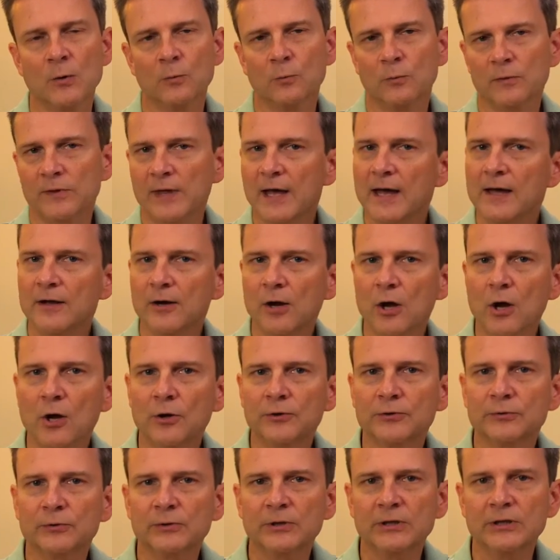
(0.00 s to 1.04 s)
without
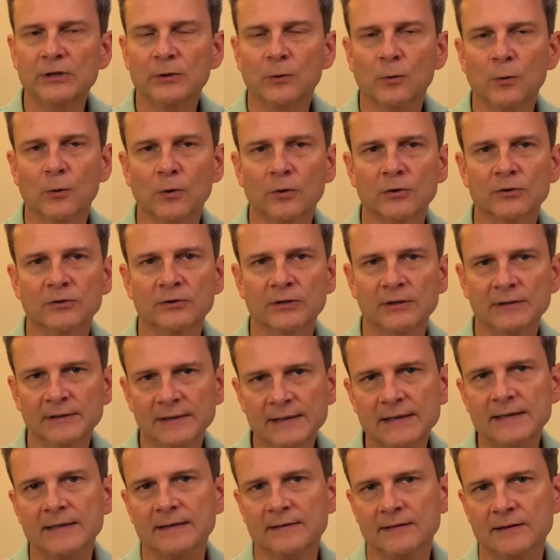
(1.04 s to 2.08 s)
altering or
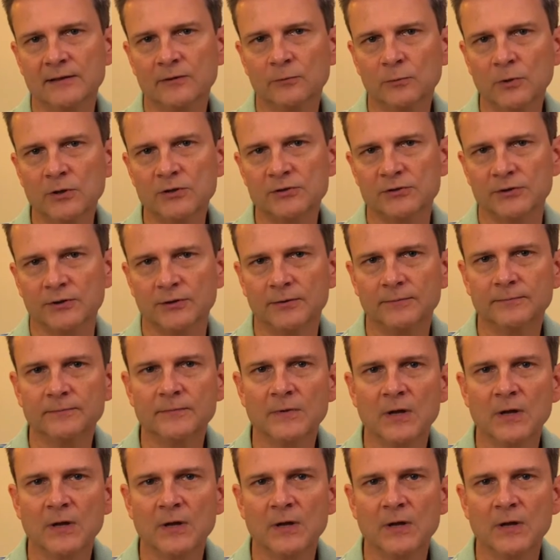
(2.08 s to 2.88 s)
deleting the original.